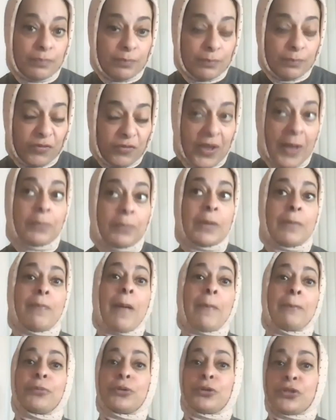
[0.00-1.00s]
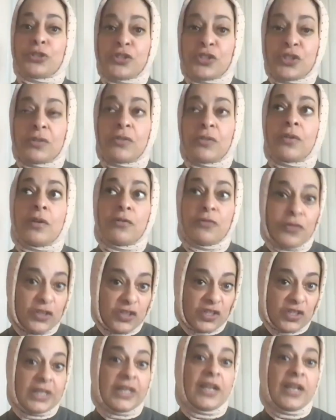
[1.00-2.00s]
family members
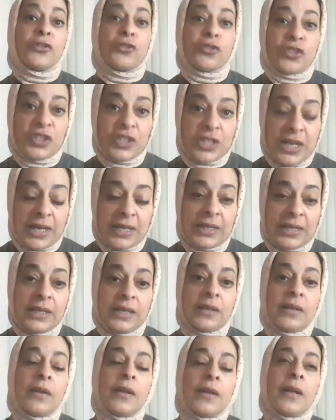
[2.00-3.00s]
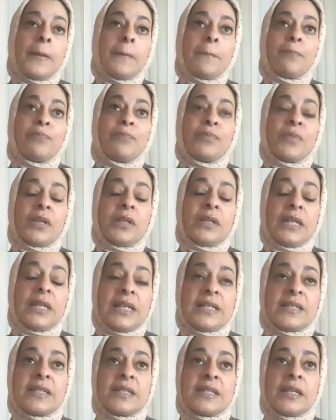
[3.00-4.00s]
firstly understanding
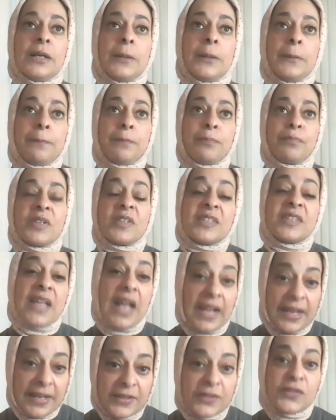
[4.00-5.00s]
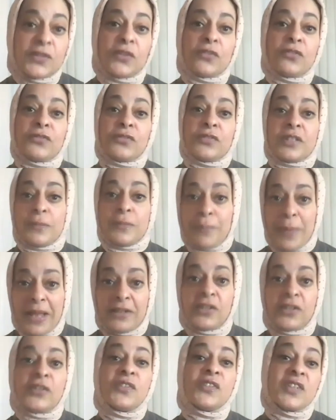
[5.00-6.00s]
these signs of
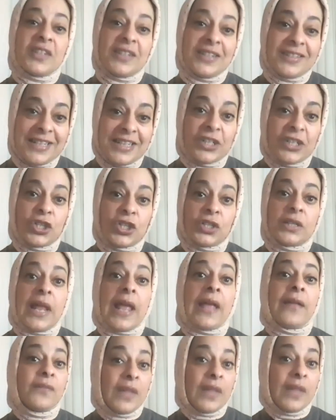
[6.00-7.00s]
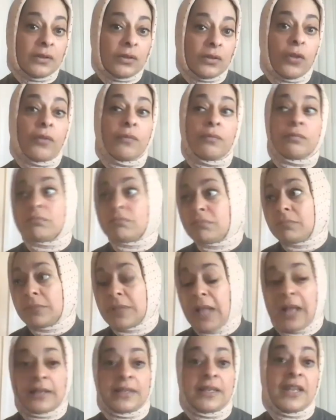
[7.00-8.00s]
dependence and addiction, and then
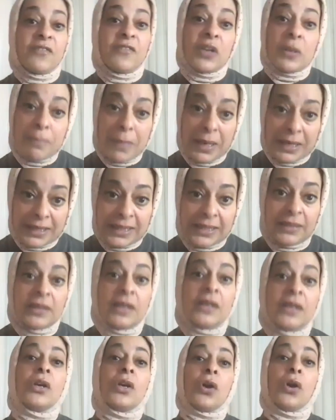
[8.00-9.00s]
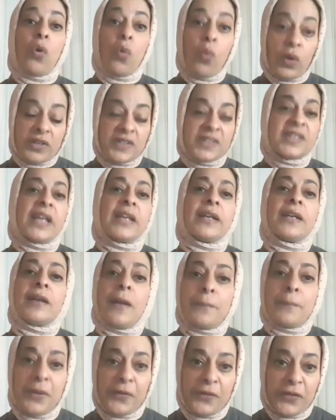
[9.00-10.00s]
not giving money or setting
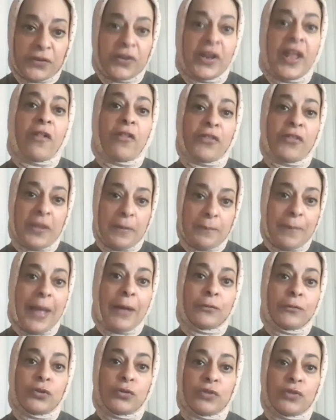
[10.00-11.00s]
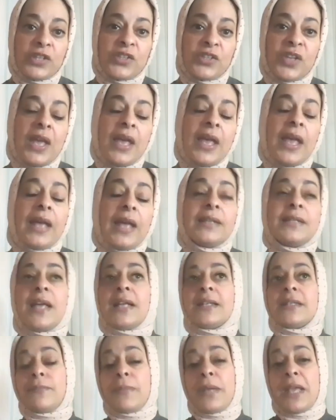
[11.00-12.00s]
up other healthy boundaries. And
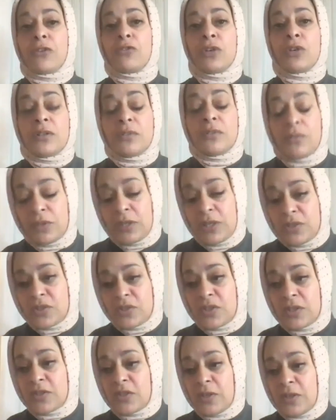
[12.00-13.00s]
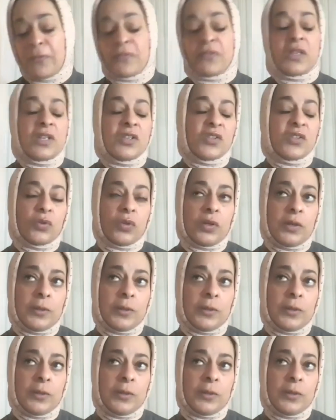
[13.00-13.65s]
Dr. Madrak, some of these